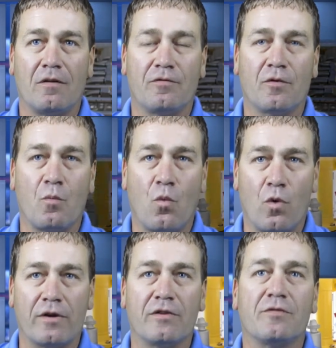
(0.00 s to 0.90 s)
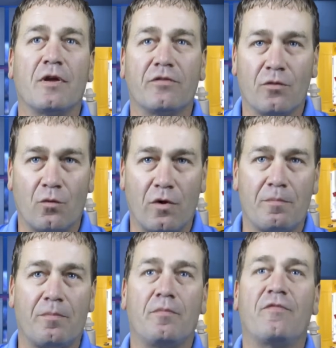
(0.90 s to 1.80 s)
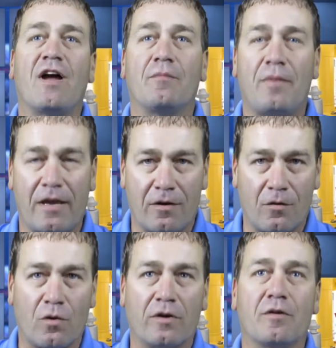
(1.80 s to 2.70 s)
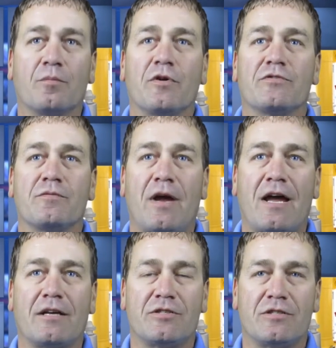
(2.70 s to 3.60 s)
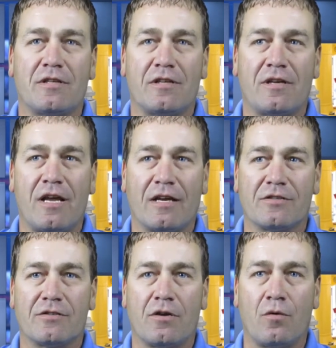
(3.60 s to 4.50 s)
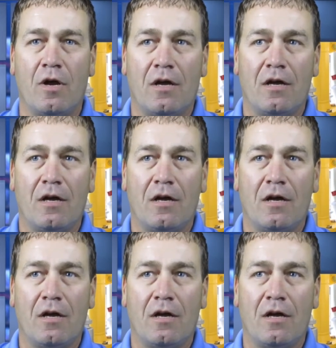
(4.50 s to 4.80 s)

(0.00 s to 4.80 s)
from one dispenser, one valve panel, one compressor package to the next. So